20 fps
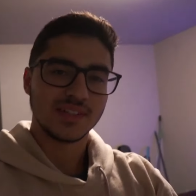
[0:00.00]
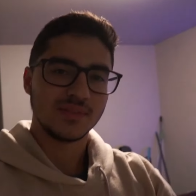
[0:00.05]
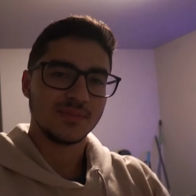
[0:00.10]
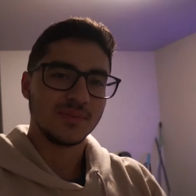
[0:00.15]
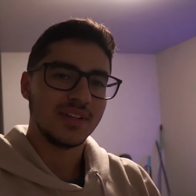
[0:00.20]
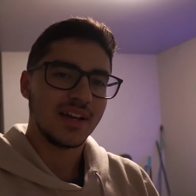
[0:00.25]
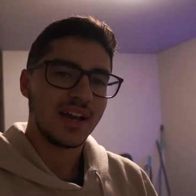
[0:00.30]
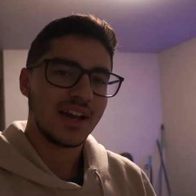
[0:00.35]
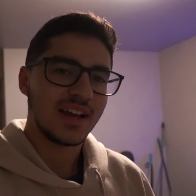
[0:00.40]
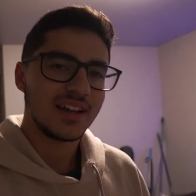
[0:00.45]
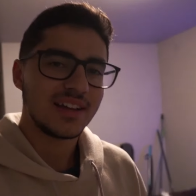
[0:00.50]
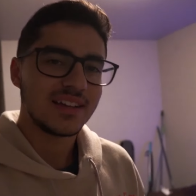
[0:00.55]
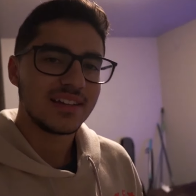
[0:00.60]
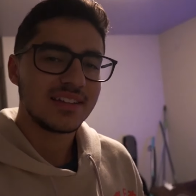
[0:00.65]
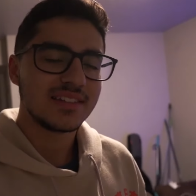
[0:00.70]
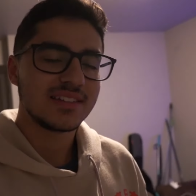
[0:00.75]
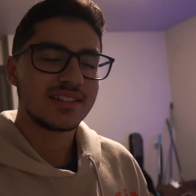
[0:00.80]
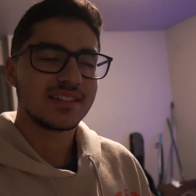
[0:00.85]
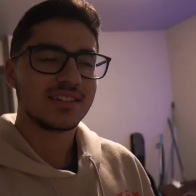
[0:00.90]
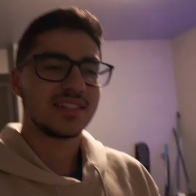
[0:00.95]
up,
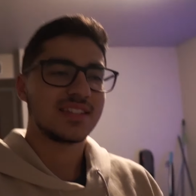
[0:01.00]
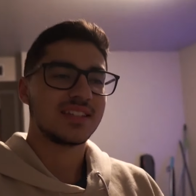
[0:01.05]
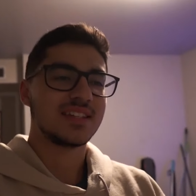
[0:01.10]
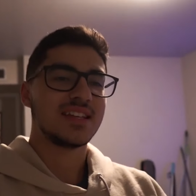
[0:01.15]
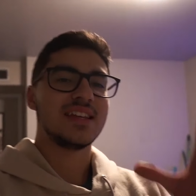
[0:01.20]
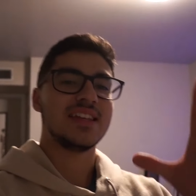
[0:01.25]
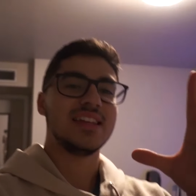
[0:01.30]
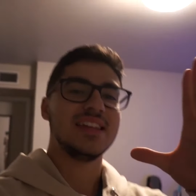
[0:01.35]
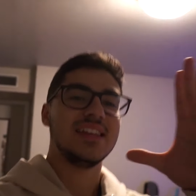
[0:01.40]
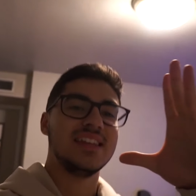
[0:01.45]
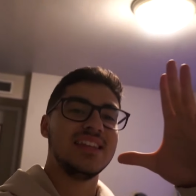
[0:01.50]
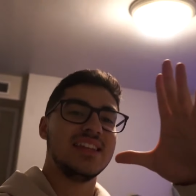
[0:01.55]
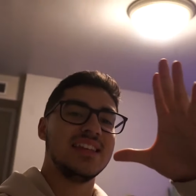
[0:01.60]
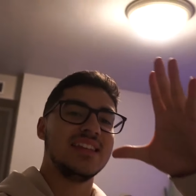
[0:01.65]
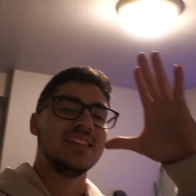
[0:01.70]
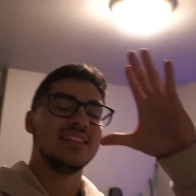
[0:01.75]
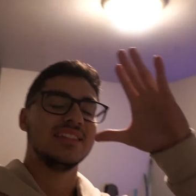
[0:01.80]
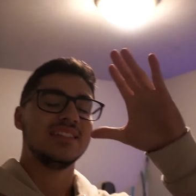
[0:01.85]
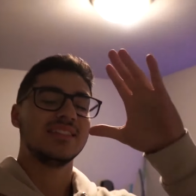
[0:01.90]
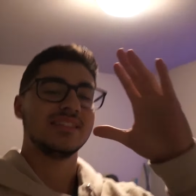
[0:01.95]
guys? It
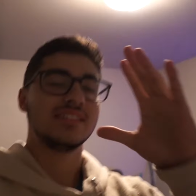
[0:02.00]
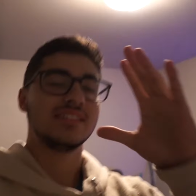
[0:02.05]
is